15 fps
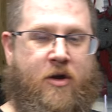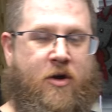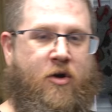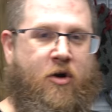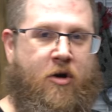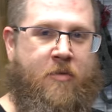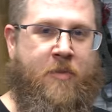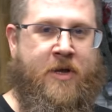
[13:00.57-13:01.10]

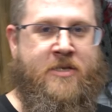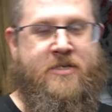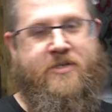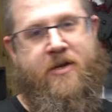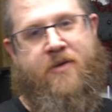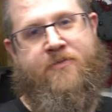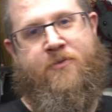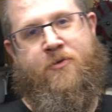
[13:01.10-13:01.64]
call Ben's
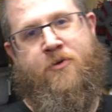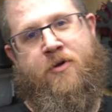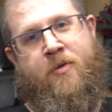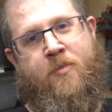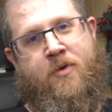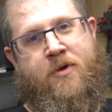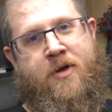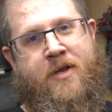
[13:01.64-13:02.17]
cell phone
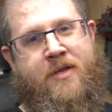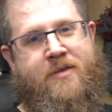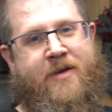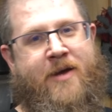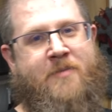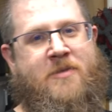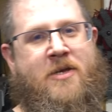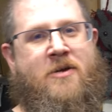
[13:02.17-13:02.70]
number
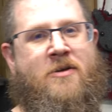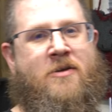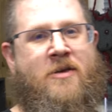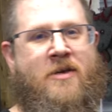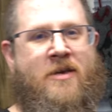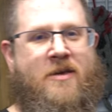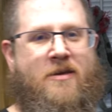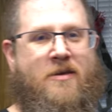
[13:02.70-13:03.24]
anytime, day or
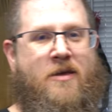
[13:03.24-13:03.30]
night,